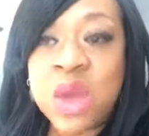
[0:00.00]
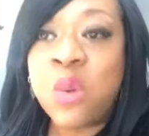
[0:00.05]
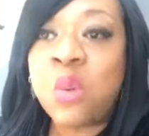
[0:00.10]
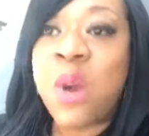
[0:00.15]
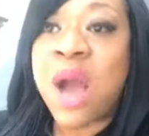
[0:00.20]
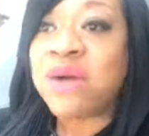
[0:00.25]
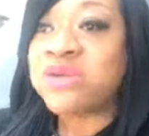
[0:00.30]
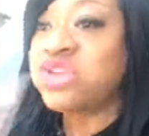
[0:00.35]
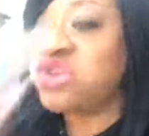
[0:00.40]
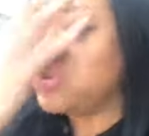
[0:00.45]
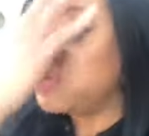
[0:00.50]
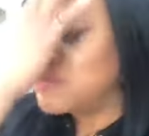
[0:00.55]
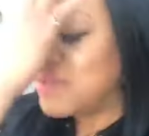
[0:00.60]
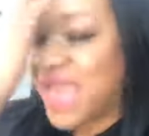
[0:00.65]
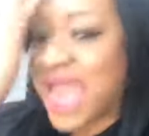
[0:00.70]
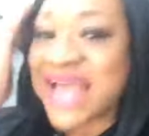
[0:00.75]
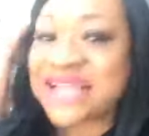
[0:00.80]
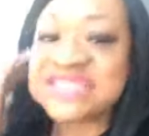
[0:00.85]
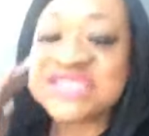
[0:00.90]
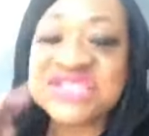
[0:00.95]
While you
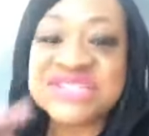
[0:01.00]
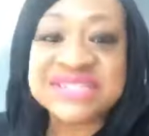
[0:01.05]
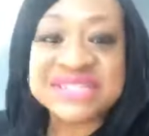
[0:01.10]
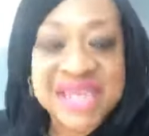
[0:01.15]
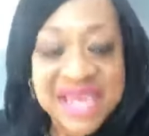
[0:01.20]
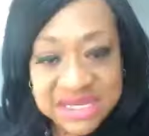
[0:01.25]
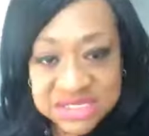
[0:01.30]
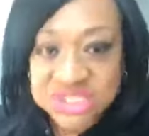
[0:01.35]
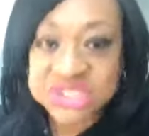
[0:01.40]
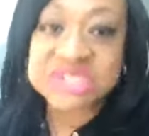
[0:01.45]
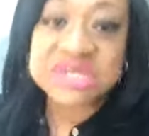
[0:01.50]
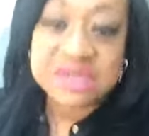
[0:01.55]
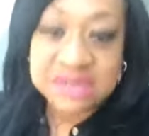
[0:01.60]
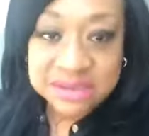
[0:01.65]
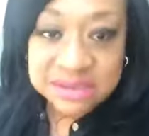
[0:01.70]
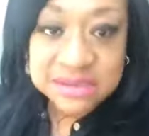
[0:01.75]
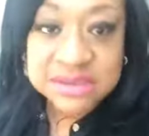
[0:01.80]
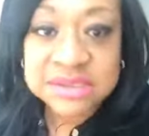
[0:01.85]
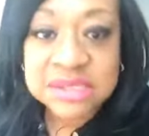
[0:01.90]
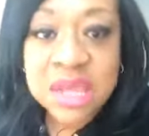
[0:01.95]
got
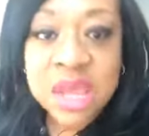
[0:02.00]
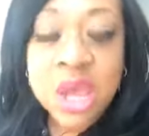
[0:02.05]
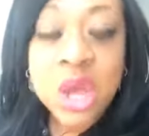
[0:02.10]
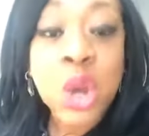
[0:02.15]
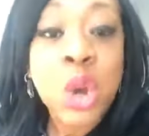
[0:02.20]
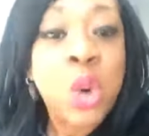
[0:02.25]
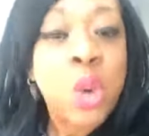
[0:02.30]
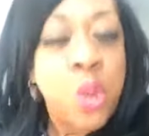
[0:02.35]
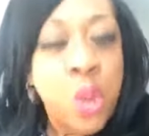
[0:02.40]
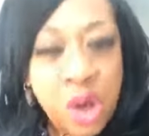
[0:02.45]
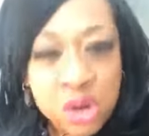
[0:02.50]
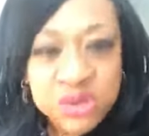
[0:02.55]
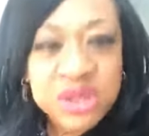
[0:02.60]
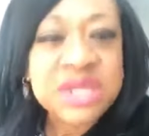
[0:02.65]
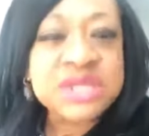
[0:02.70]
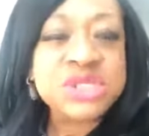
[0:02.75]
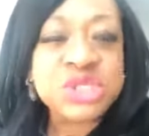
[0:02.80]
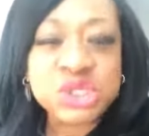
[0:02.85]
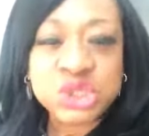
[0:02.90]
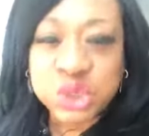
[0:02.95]
Sessions
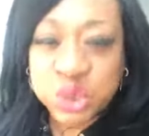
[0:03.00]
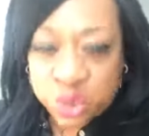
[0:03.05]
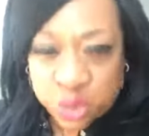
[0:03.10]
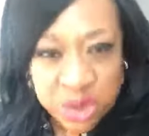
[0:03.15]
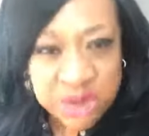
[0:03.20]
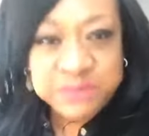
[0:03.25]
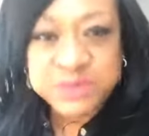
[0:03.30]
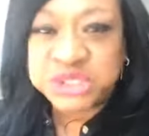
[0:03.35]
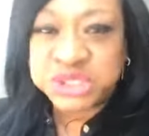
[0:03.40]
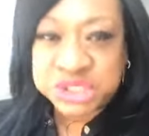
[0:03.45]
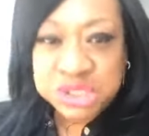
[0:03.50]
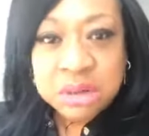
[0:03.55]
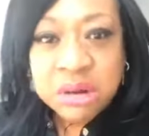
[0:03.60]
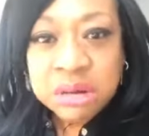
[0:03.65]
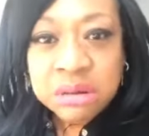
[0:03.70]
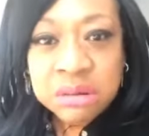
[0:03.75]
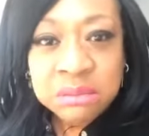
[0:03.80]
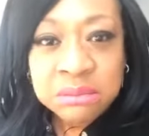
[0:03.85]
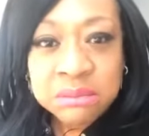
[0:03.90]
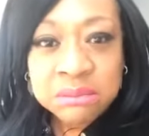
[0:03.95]
quoting
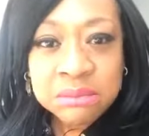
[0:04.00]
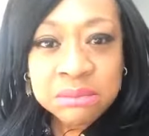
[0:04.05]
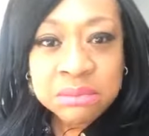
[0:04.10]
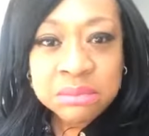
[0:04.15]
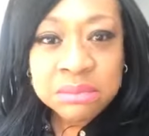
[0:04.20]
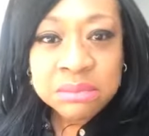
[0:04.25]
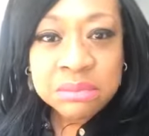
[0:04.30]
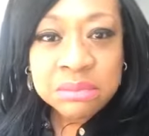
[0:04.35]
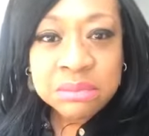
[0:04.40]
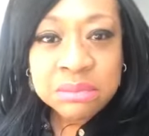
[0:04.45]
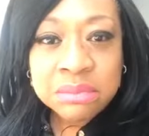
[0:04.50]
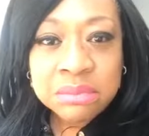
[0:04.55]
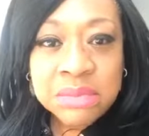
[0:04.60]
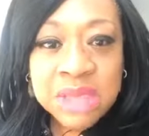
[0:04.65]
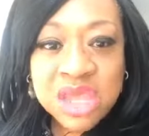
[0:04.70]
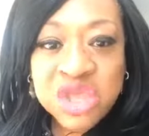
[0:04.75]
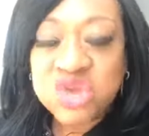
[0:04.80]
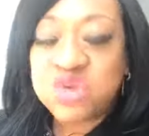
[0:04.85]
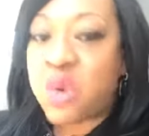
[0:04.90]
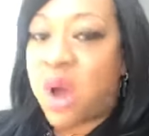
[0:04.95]
scripture,
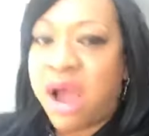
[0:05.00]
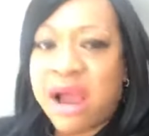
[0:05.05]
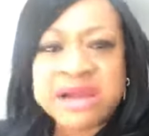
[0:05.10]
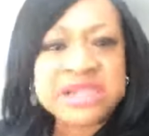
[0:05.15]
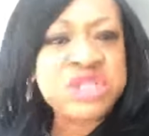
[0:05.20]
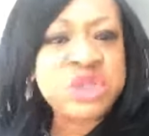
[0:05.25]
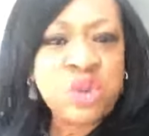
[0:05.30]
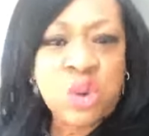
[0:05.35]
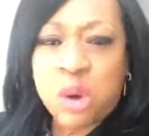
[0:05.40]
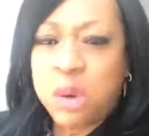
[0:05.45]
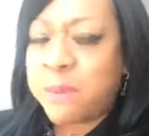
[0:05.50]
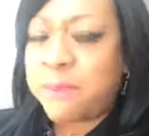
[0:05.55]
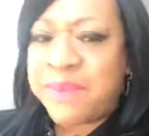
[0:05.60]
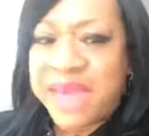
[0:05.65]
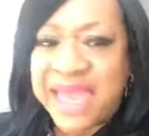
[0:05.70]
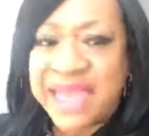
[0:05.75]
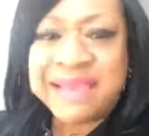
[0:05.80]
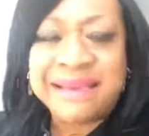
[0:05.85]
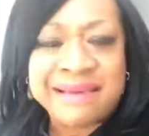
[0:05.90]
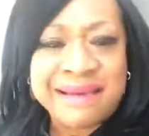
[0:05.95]
you are to
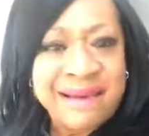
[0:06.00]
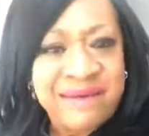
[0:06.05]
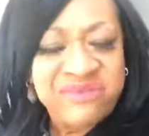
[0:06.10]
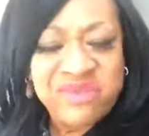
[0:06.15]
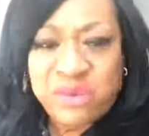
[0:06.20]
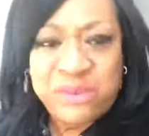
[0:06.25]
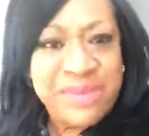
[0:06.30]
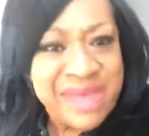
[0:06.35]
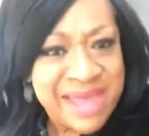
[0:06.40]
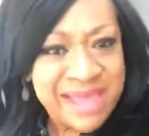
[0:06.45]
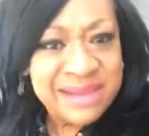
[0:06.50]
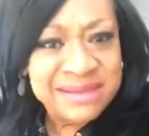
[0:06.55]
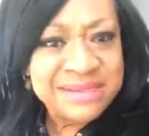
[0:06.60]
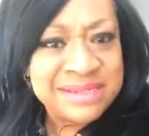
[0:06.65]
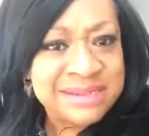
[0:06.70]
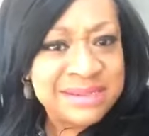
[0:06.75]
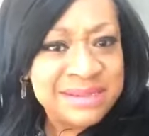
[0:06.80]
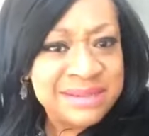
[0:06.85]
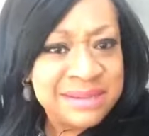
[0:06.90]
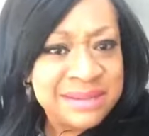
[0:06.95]
obey
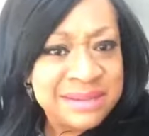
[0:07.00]
government?